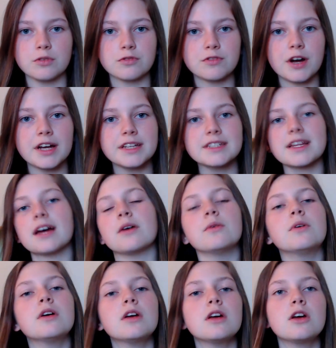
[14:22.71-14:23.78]
Find
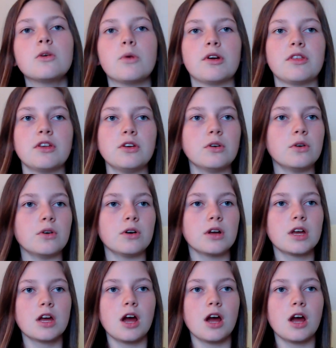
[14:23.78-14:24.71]
out whether you're